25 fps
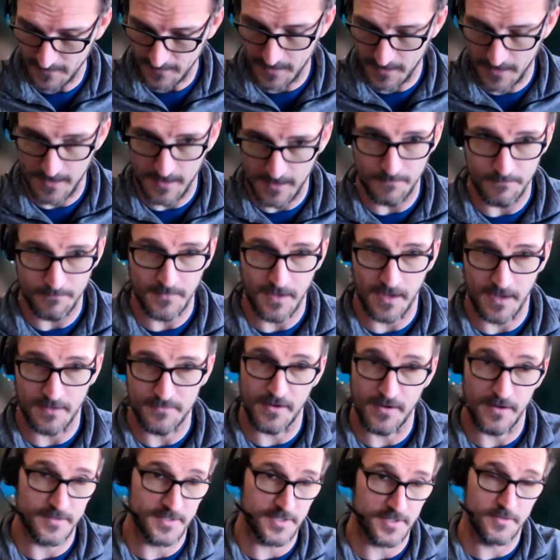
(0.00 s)
I
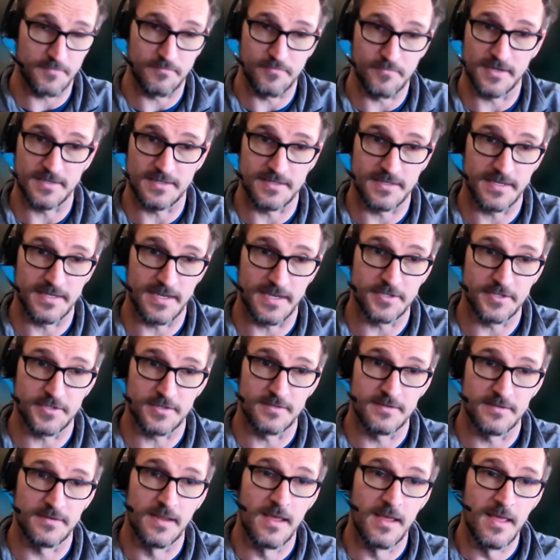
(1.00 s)
thought it was a good
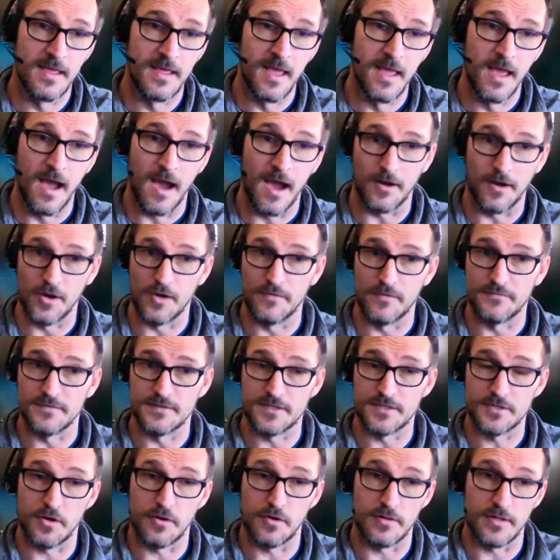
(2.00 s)
presentation. I don't know if
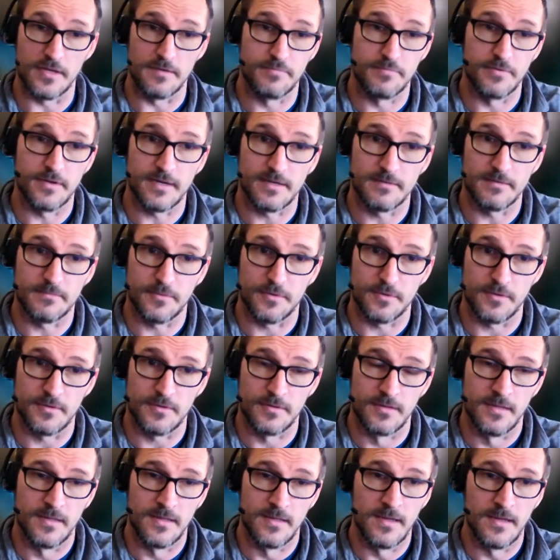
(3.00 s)
it's totally
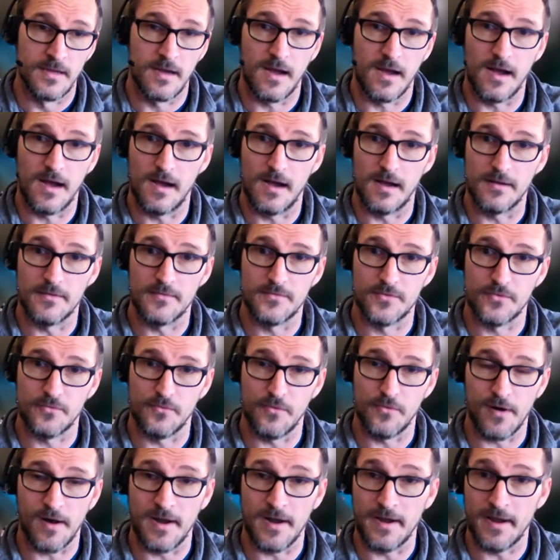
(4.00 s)
applicable to
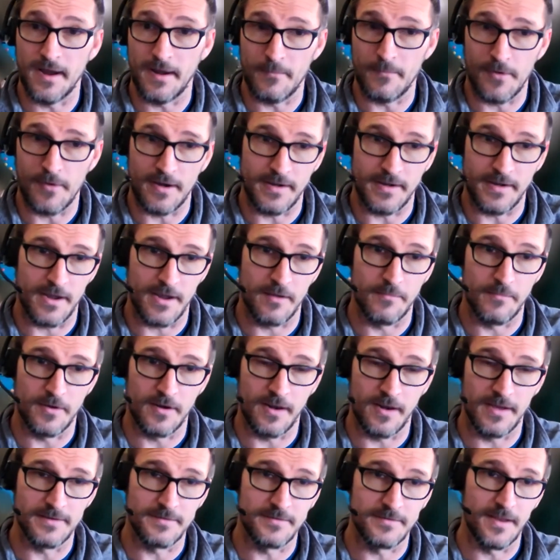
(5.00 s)
where I am right now, but
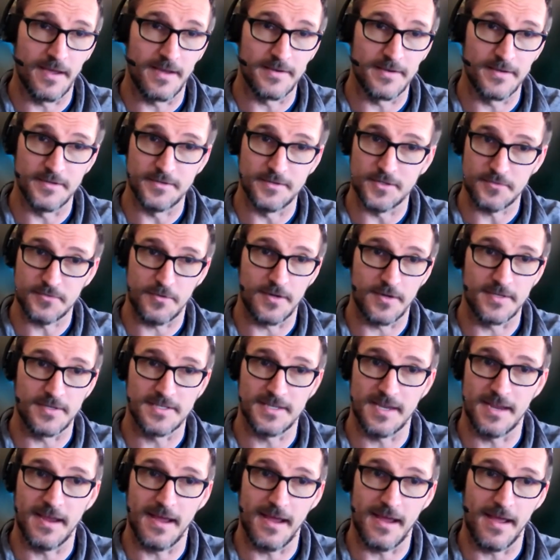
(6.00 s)
I did just want to
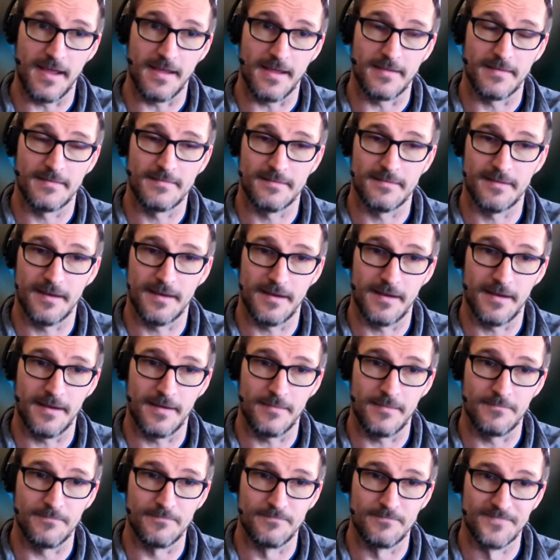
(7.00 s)
say hi
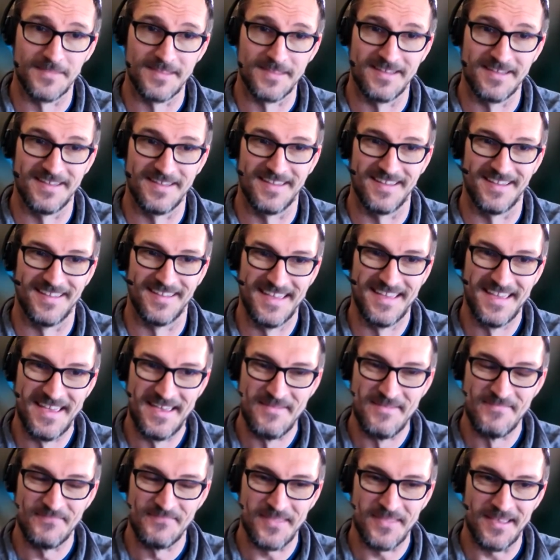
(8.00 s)

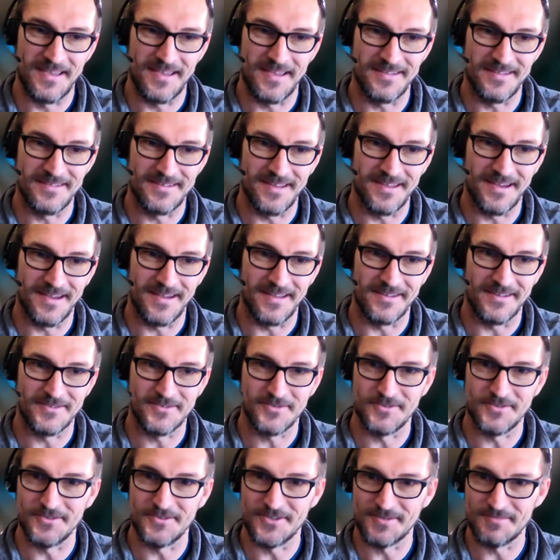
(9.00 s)
and
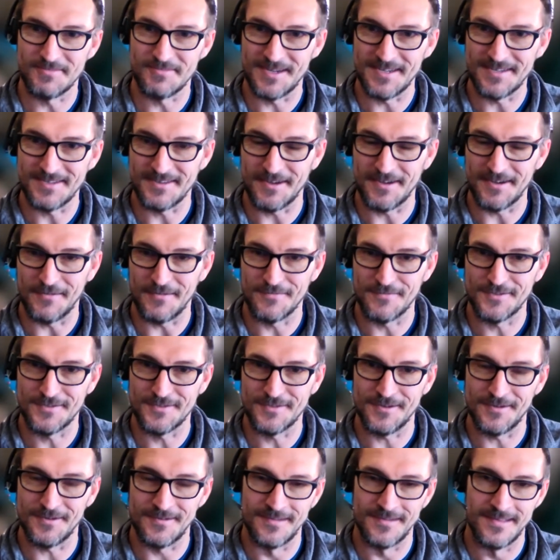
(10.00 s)
introduce myself.
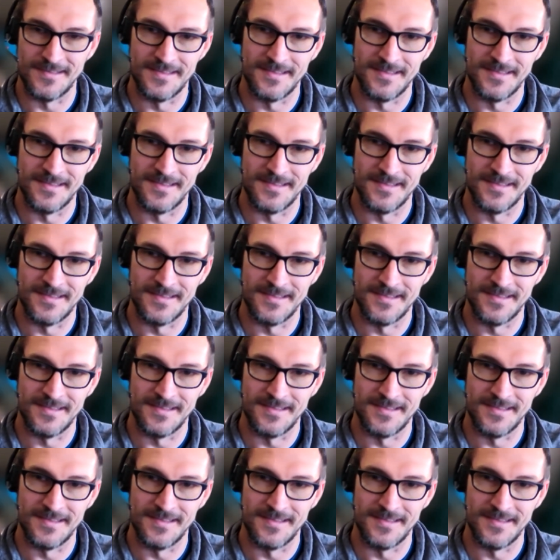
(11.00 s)
So